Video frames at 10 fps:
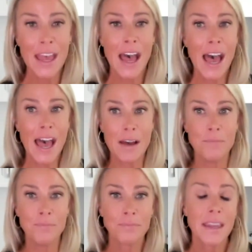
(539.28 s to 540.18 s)

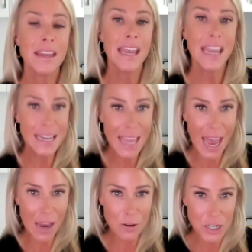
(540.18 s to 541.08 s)
um, in
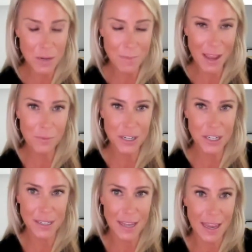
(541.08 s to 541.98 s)
Kagoshima, which
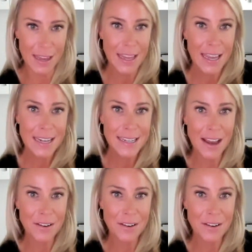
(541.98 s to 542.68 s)
is uh, down